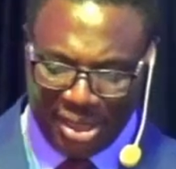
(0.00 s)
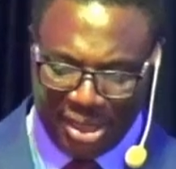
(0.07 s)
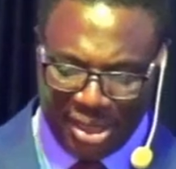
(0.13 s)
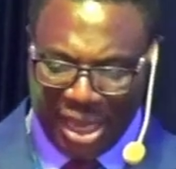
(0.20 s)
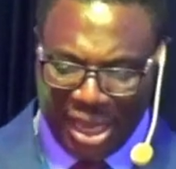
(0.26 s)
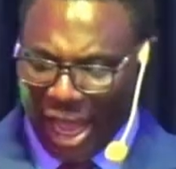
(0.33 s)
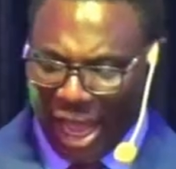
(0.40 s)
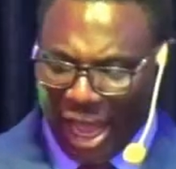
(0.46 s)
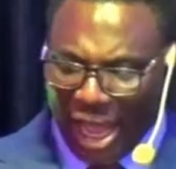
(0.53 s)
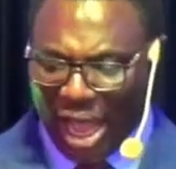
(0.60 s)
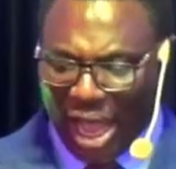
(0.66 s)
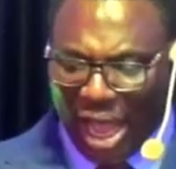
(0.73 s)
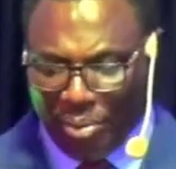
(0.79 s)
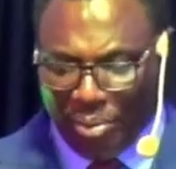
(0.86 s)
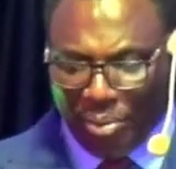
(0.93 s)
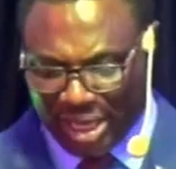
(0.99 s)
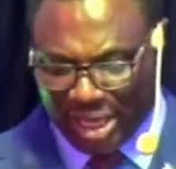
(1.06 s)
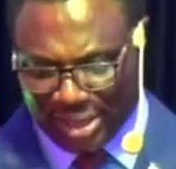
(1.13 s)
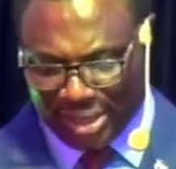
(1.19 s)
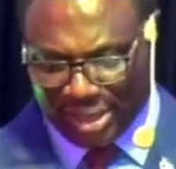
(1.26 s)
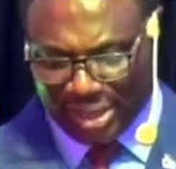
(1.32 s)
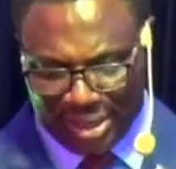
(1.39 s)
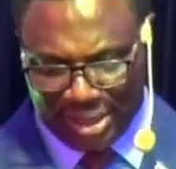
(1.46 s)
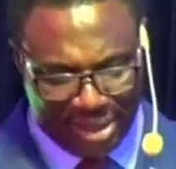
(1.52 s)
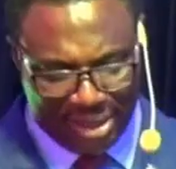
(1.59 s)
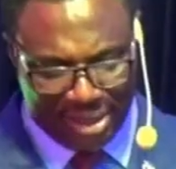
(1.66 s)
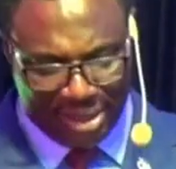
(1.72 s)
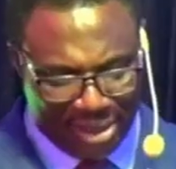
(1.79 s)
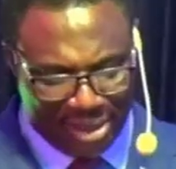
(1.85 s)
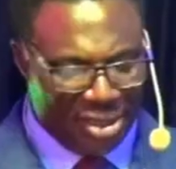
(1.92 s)
I will make it.
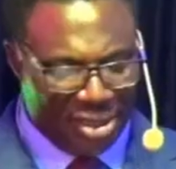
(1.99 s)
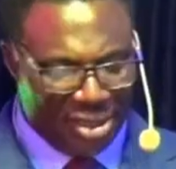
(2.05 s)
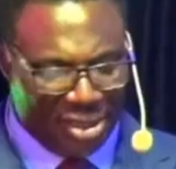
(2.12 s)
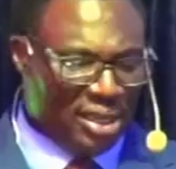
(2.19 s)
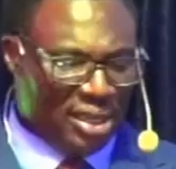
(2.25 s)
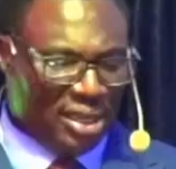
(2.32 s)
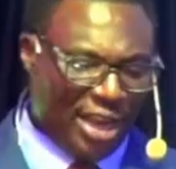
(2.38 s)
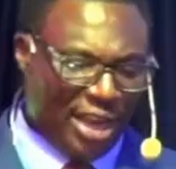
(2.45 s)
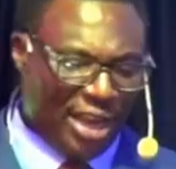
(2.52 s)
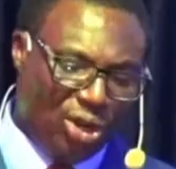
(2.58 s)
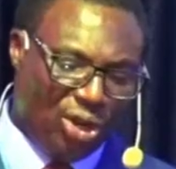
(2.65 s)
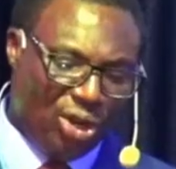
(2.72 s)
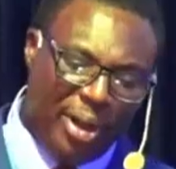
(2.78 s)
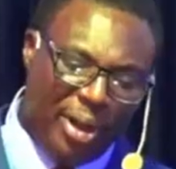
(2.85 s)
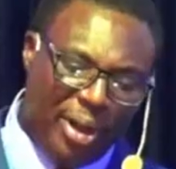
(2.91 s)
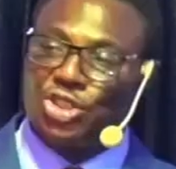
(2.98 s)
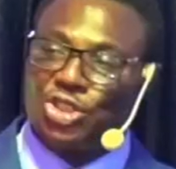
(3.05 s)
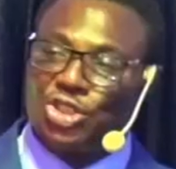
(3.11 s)
I don't know about you.